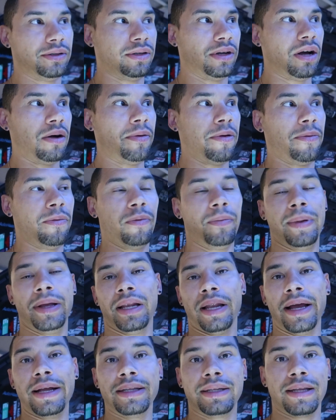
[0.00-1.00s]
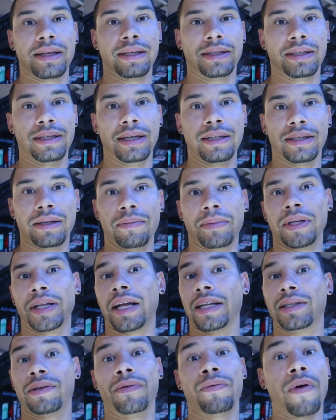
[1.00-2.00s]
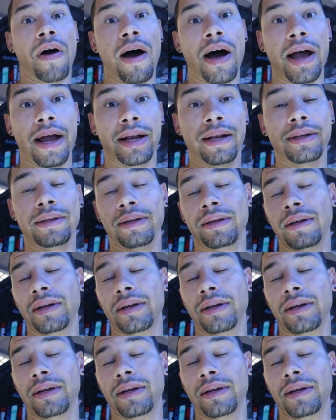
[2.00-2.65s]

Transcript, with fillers: so I mean, we'll be late to the season, but that's fine.